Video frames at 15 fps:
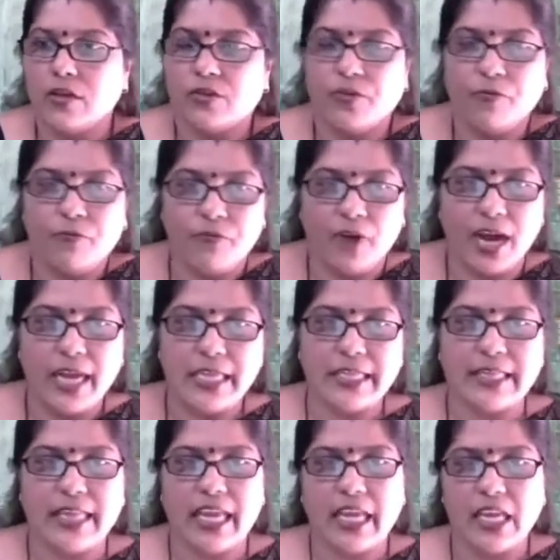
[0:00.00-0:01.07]
So
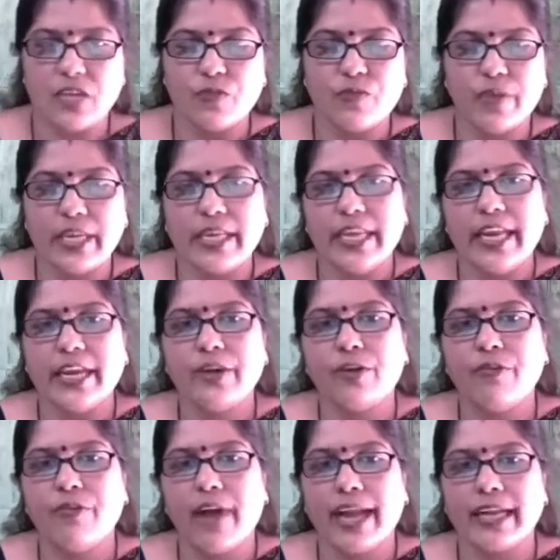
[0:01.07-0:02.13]
first thing is we need
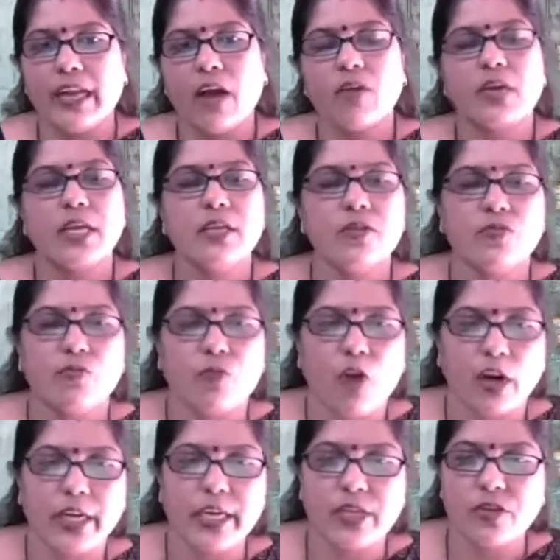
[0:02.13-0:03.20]
to find out is
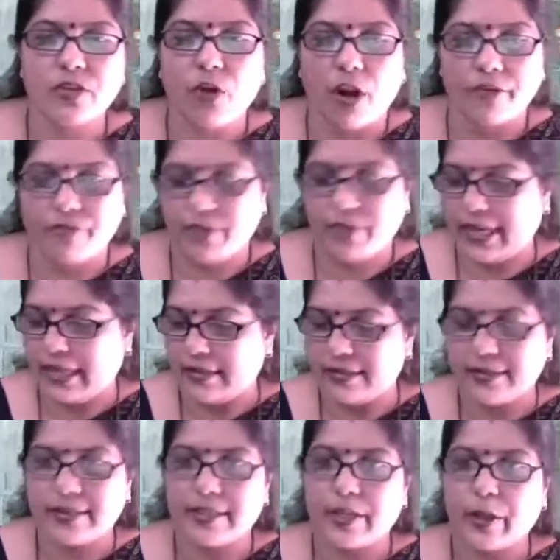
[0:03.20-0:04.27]
what is
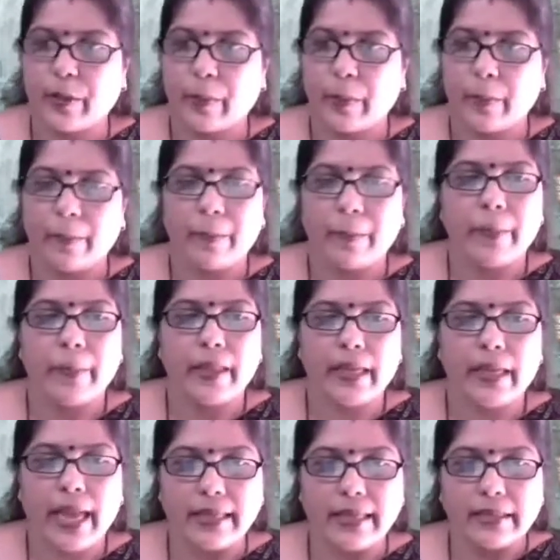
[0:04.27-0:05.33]
confidence,
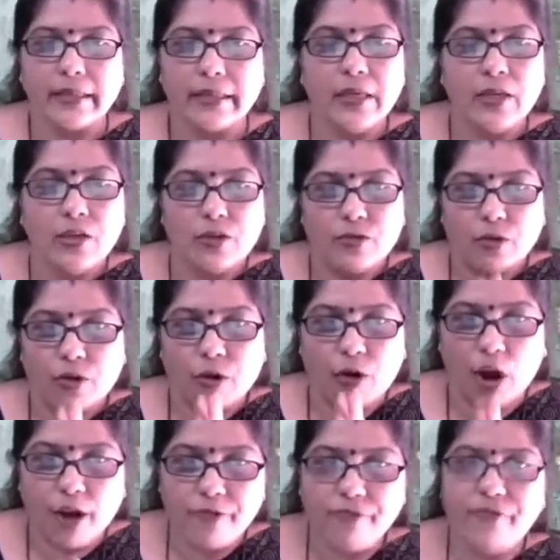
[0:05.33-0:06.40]
right? So
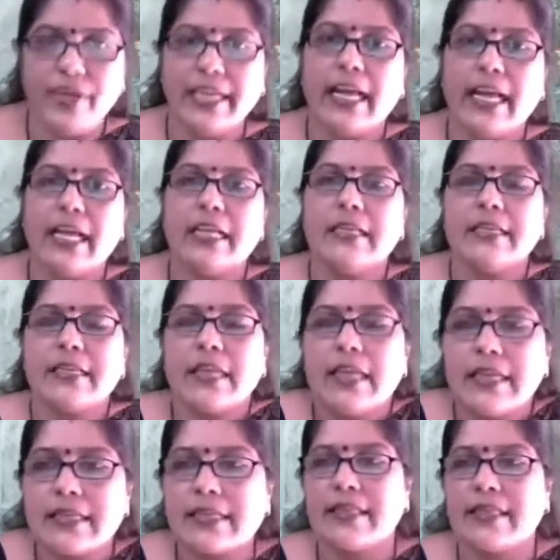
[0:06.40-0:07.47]
confidence
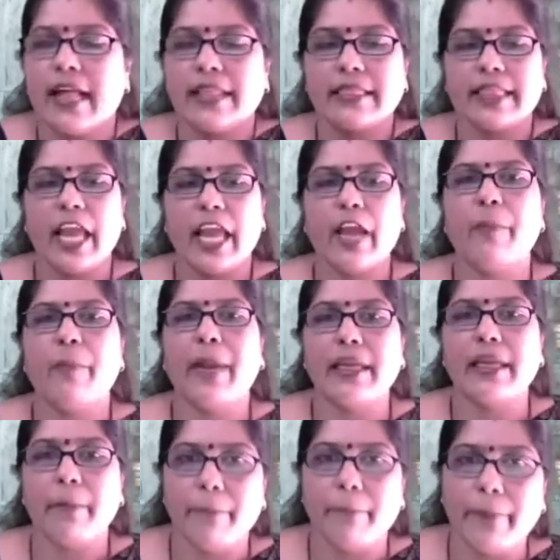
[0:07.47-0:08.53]
is nothing but
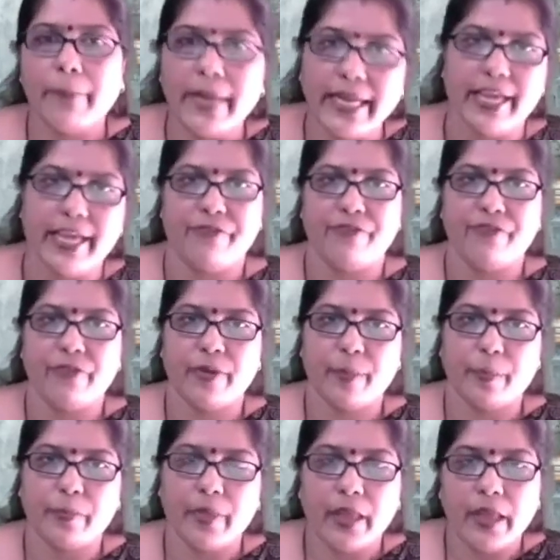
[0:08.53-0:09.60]
a belief.
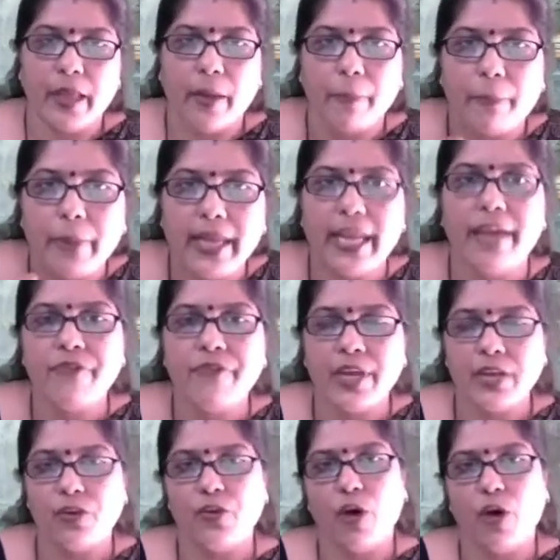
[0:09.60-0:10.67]
Belief
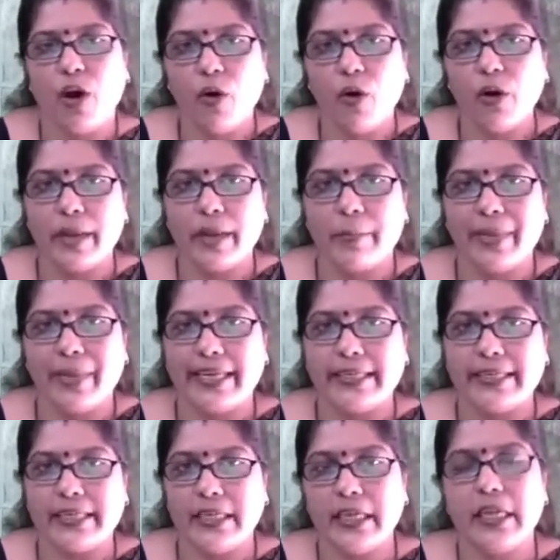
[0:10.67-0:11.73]
in your own
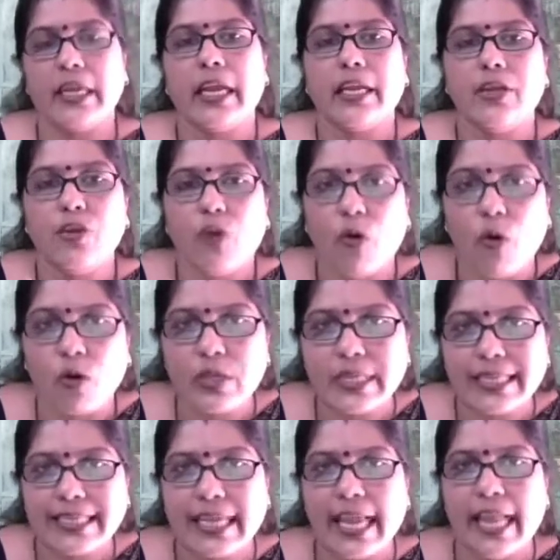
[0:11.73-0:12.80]
ability, in your own
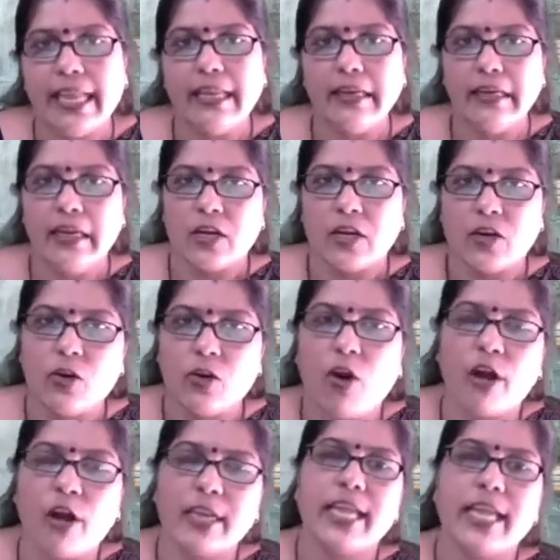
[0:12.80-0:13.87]
skill,
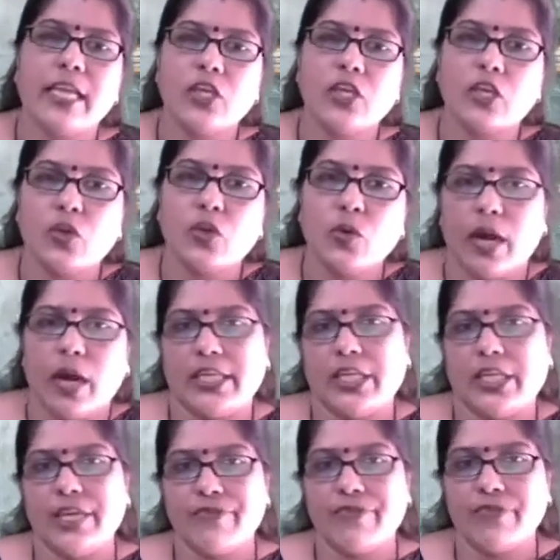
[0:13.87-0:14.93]
knowledge to
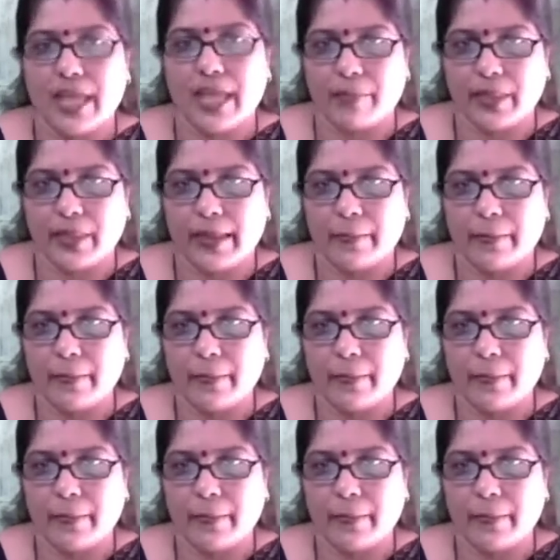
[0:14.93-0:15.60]
achieve something.